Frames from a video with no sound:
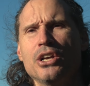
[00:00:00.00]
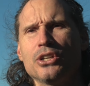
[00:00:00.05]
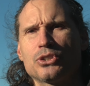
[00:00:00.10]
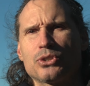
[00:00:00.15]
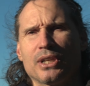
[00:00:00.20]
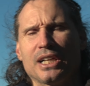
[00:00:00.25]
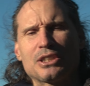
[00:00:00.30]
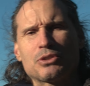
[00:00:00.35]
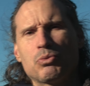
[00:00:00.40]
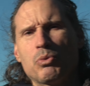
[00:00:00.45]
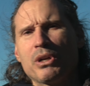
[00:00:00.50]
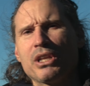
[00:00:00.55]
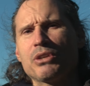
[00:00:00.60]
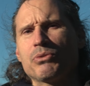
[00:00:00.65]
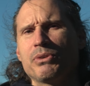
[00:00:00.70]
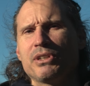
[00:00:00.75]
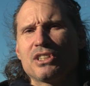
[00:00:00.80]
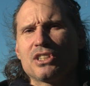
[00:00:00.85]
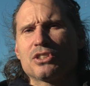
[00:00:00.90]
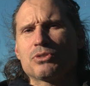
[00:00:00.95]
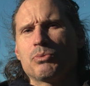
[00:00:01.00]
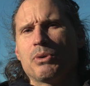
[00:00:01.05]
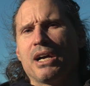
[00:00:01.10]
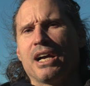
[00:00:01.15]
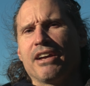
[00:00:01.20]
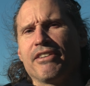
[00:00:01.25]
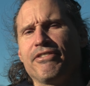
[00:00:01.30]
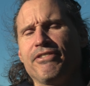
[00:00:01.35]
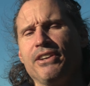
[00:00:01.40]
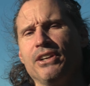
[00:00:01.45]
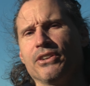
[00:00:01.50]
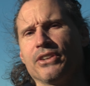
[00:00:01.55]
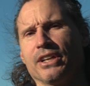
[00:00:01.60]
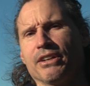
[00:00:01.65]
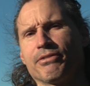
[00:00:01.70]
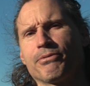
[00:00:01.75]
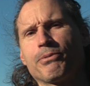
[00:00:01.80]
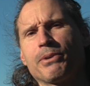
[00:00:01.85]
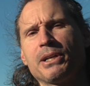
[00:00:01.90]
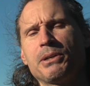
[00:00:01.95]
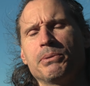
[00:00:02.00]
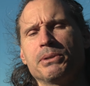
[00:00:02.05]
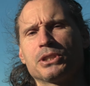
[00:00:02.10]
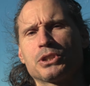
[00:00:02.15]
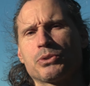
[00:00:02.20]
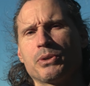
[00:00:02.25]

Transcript: So that's one of the reasons why I feel that frequent